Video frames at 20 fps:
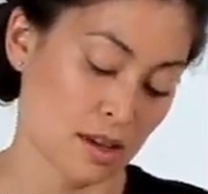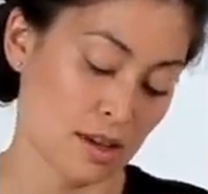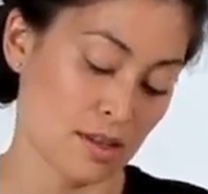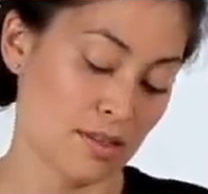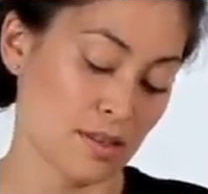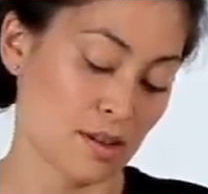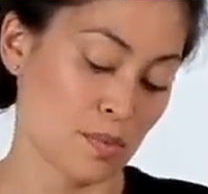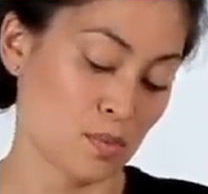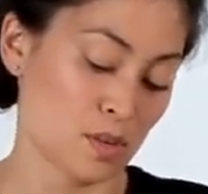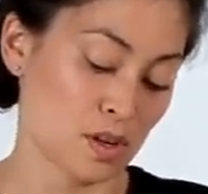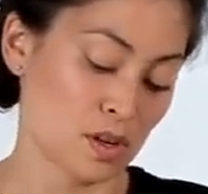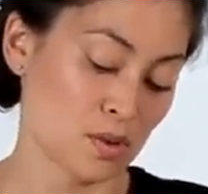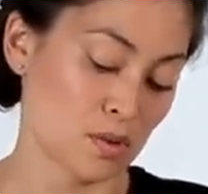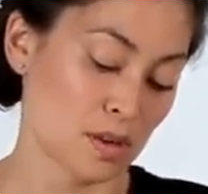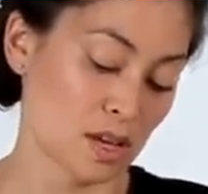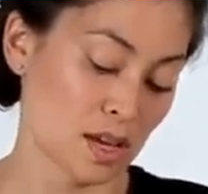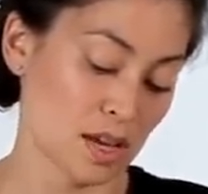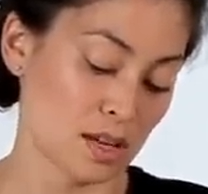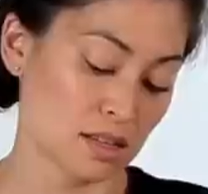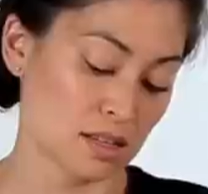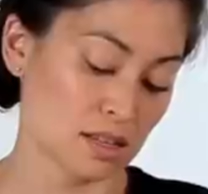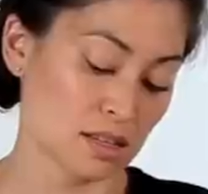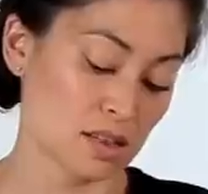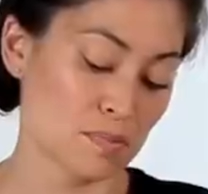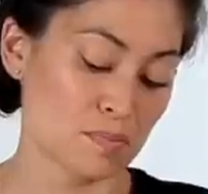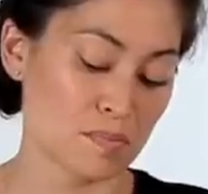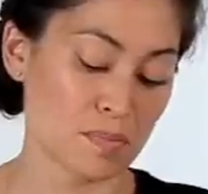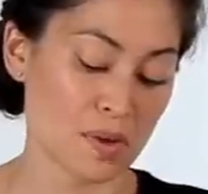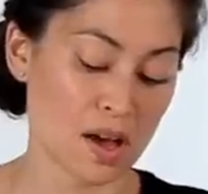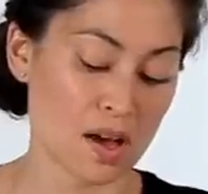And then when you get to
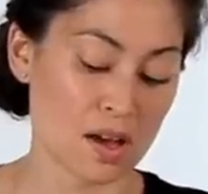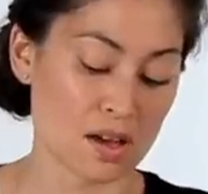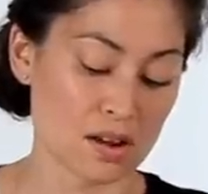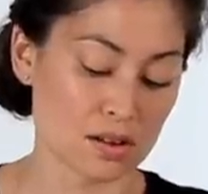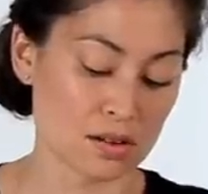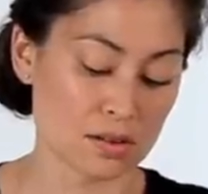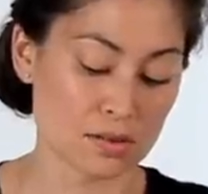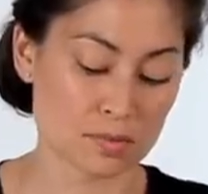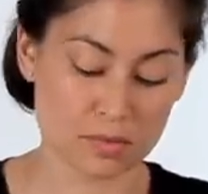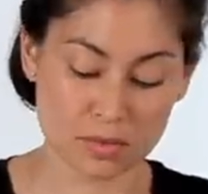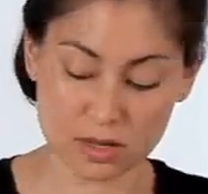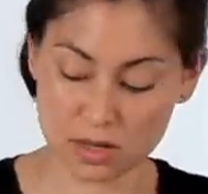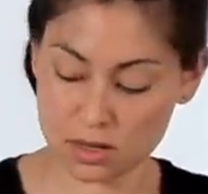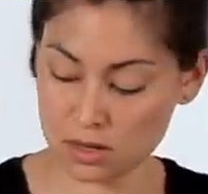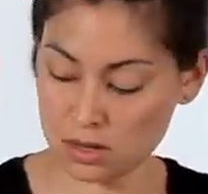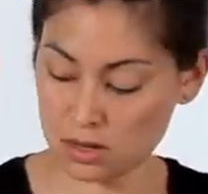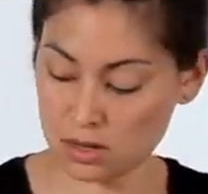the bottom,